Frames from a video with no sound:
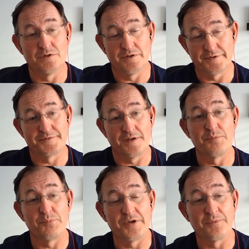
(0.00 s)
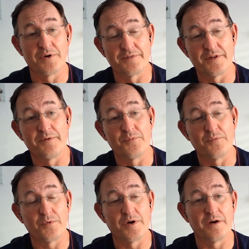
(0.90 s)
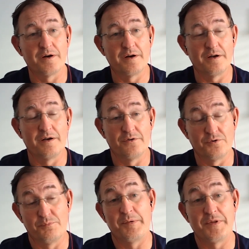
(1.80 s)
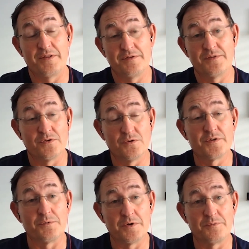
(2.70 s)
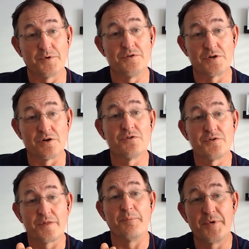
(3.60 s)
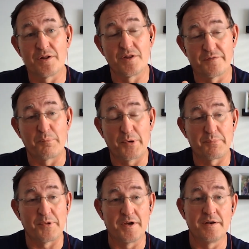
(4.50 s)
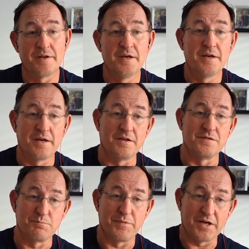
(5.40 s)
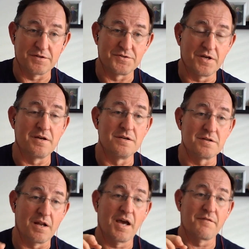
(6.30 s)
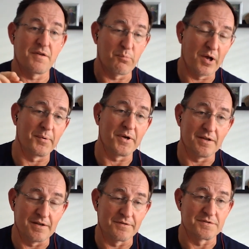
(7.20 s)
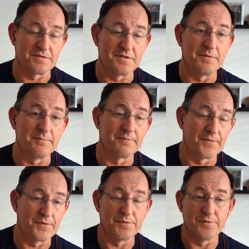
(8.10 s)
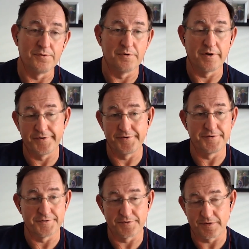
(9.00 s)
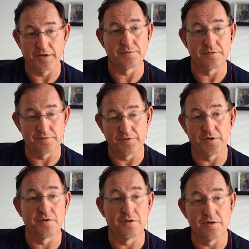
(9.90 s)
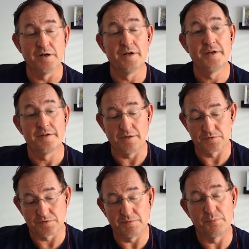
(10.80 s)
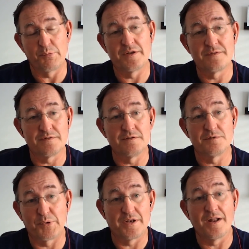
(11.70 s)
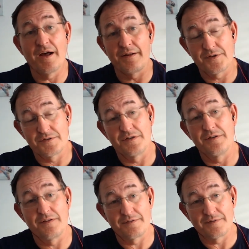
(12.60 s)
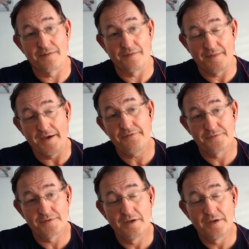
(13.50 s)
Ascend being one of them, or maybe even the only one, where you can go into the middle of a pipeline and make a change and have that propagate downstream through hundreds or thousands of other downstream dependencies, but not touch anything to the left,